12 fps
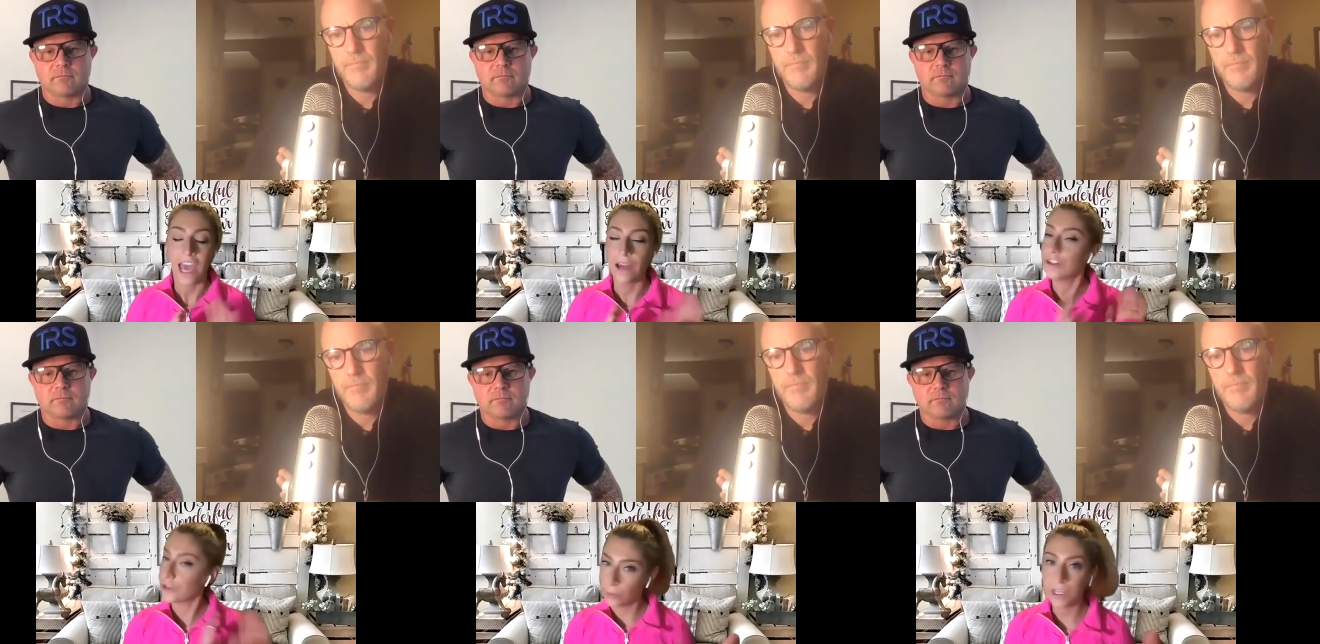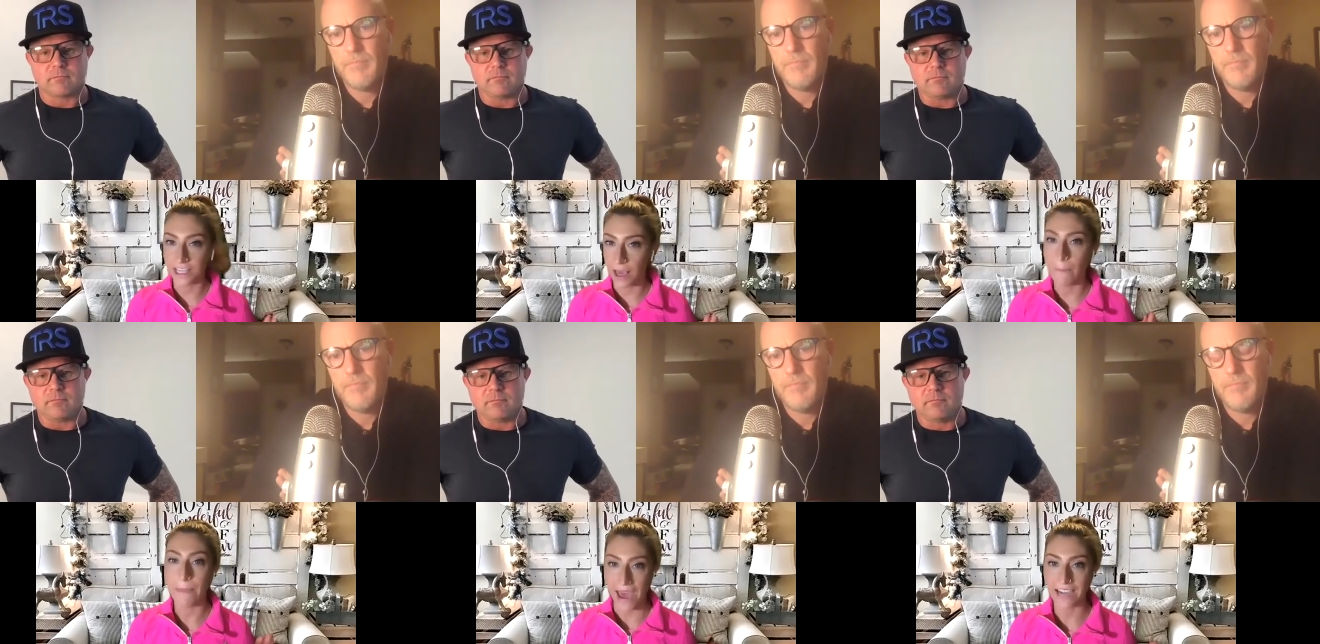Speaker 1: and so we can
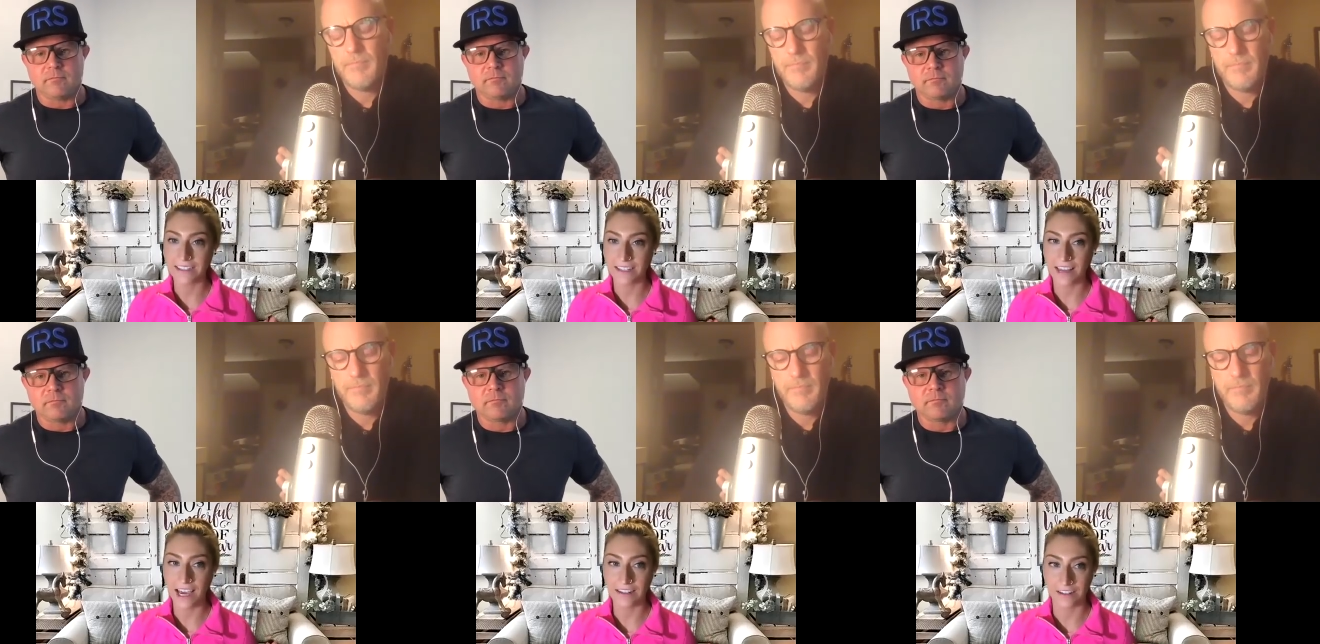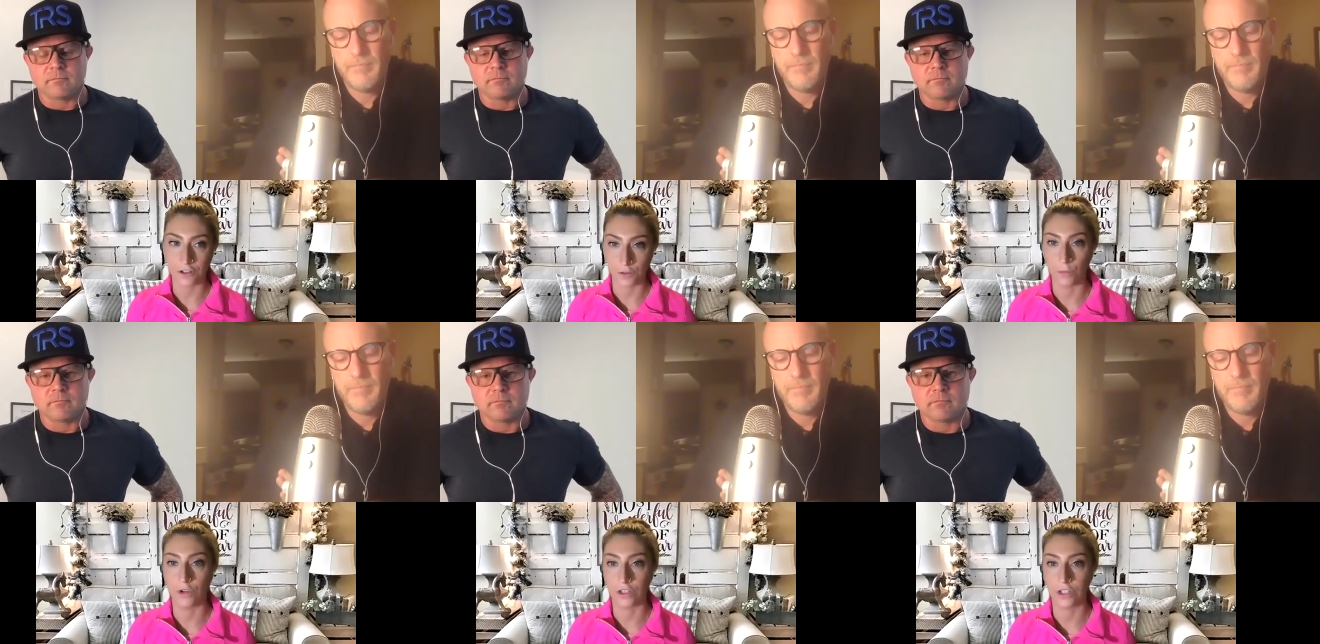get back to that because
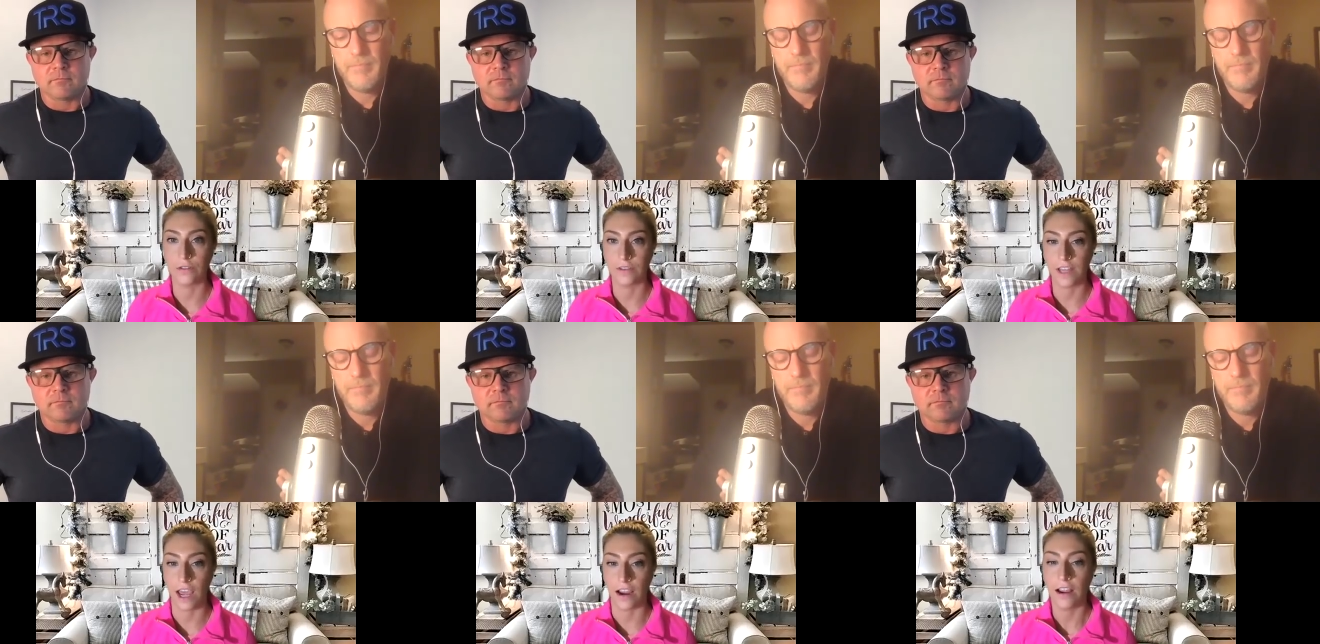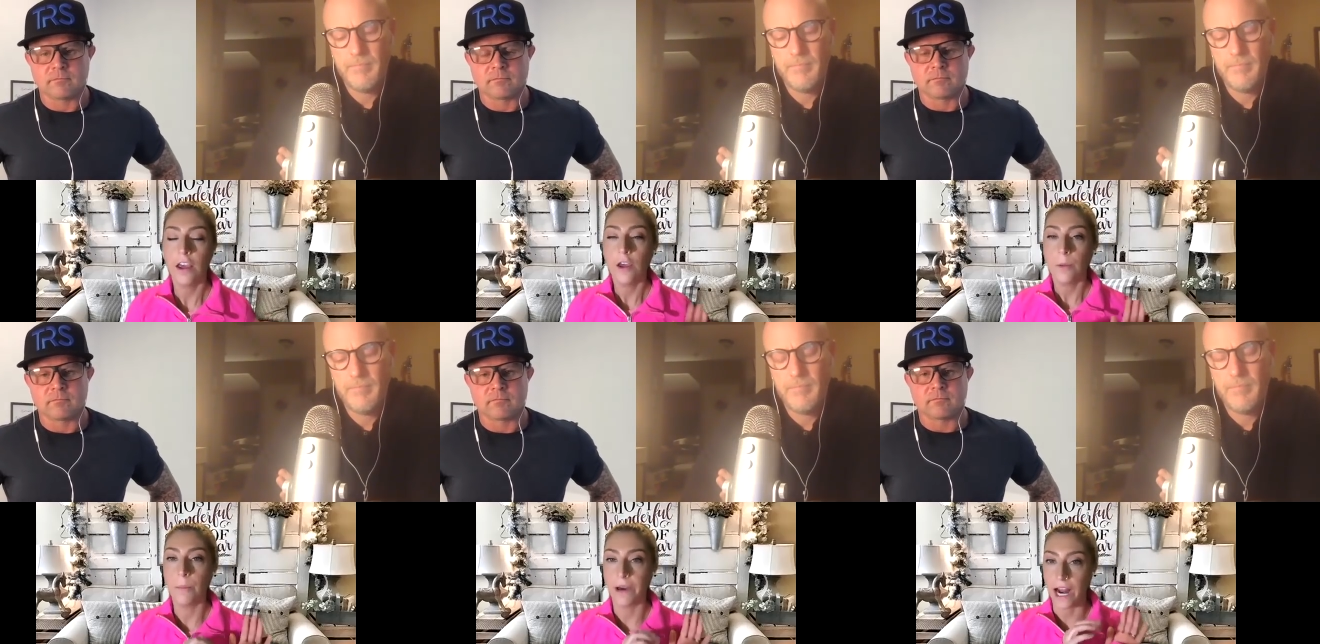there's more to say
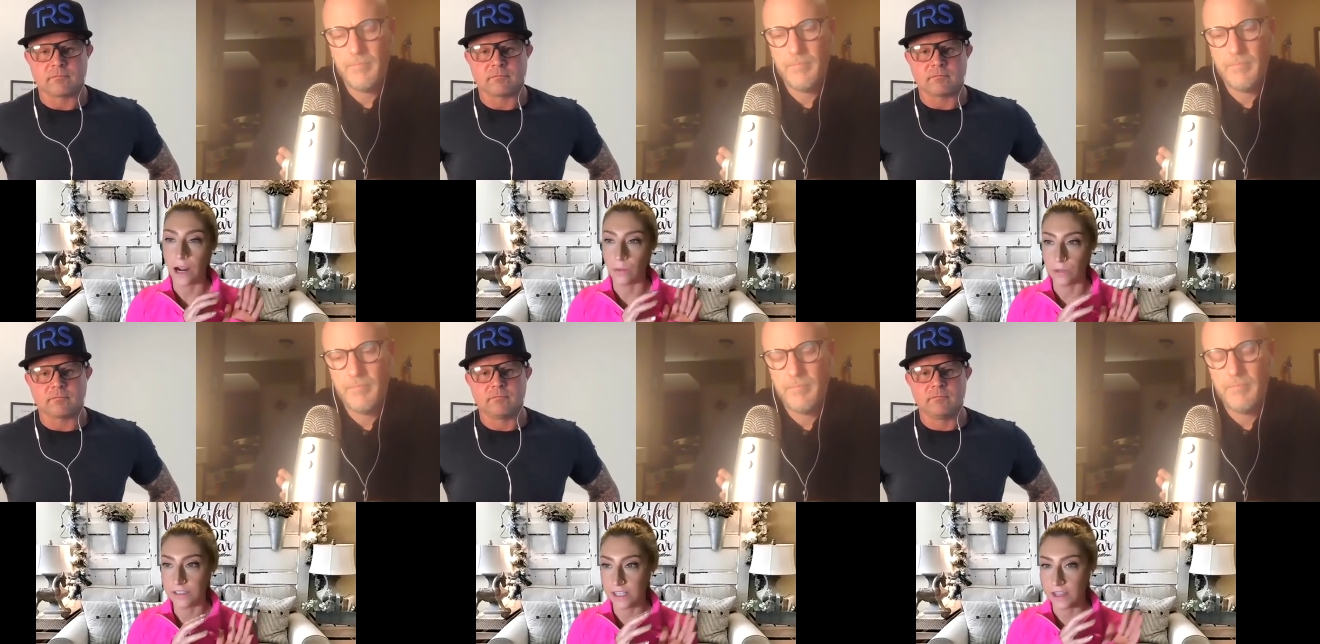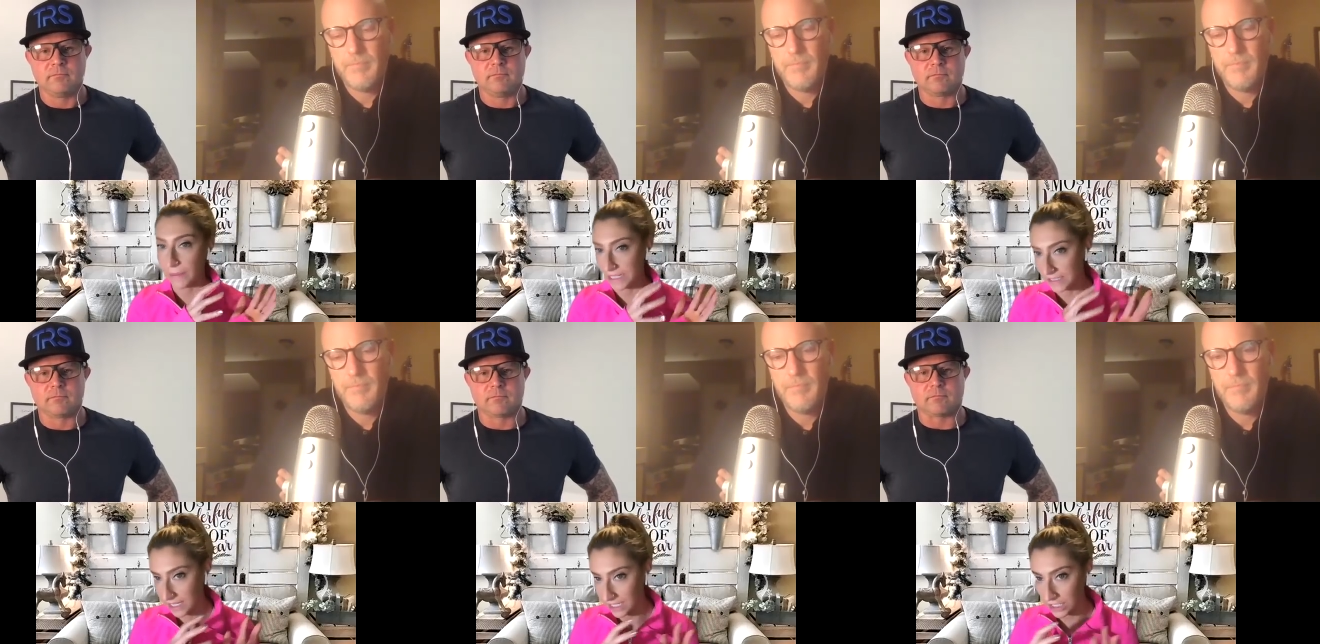but i will say that my
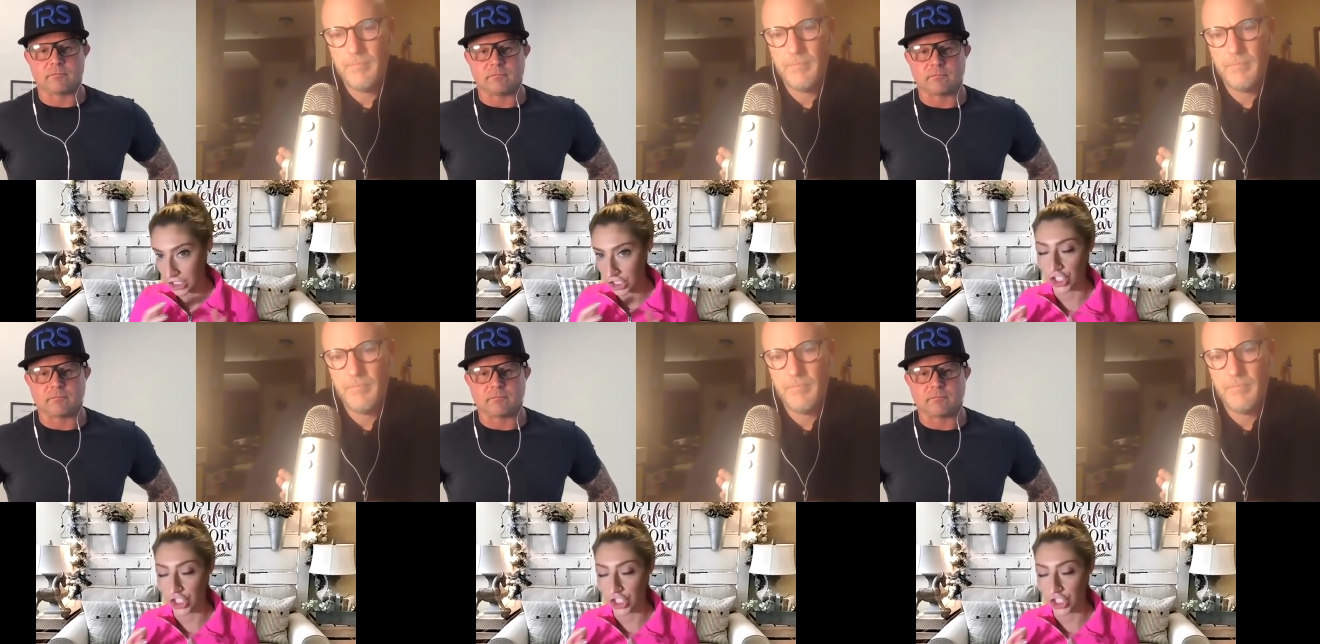second